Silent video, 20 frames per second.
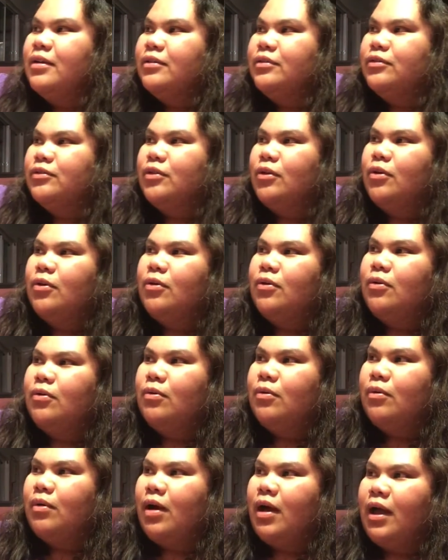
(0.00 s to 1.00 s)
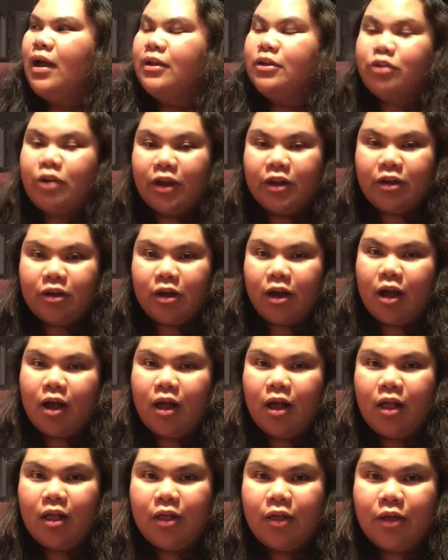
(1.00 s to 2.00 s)
So I tried to
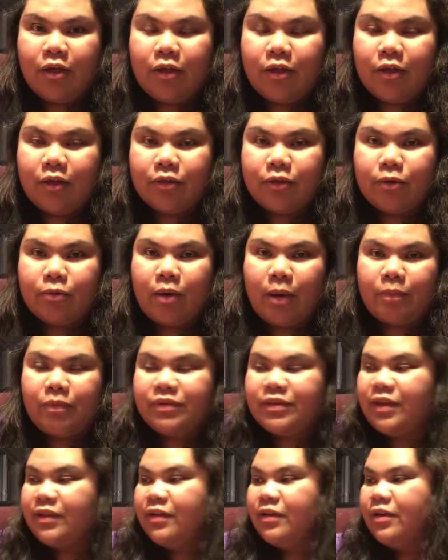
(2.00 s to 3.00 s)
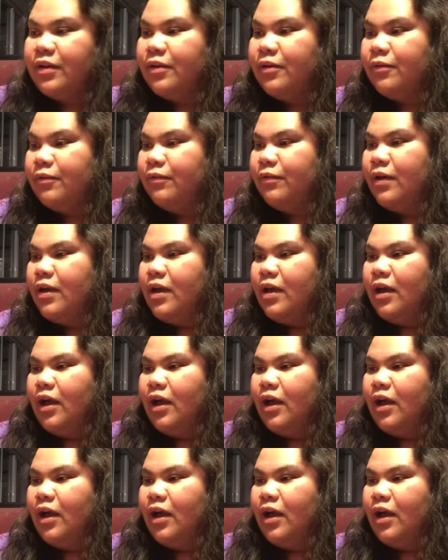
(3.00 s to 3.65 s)
call the representative.